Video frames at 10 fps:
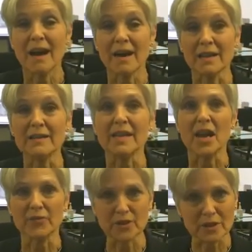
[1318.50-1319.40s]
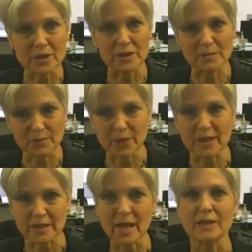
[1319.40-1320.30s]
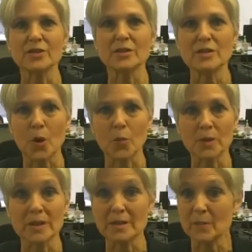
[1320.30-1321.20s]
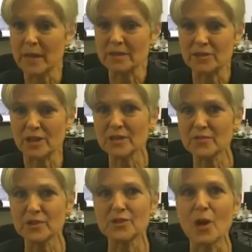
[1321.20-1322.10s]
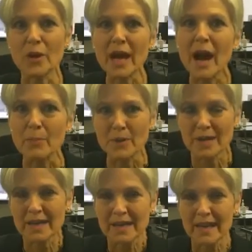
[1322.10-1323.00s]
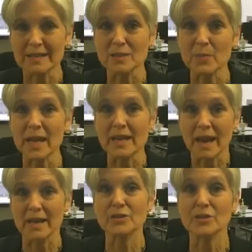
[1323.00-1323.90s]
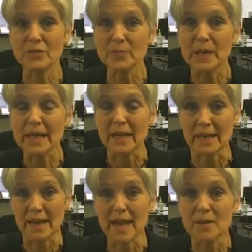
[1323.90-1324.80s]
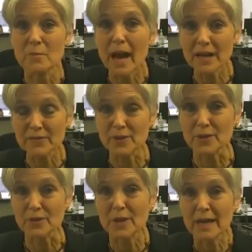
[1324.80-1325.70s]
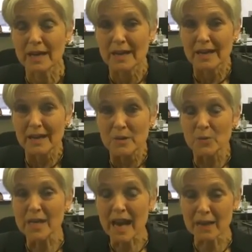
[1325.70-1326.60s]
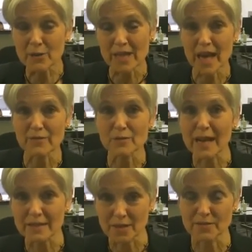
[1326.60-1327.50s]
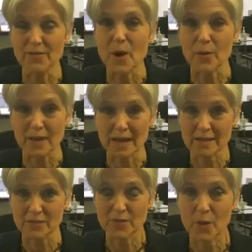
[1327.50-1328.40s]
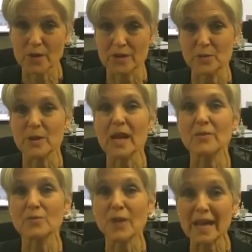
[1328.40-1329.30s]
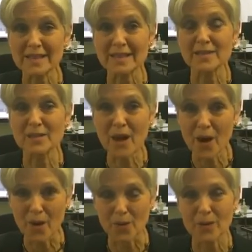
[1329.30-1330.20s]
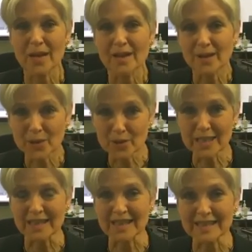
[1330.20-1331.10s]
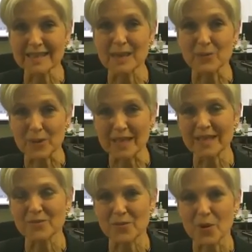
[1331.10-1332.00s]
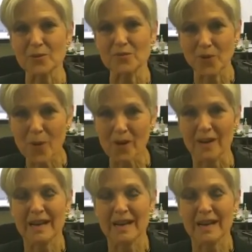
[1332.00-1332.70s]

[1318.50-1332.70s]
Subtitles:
in the effort to bring attention to opening the debates just for showing up at a debate I should have been in. And in my view, we not only have a right to vote as voters, we have a right to know who it is that we can vote for.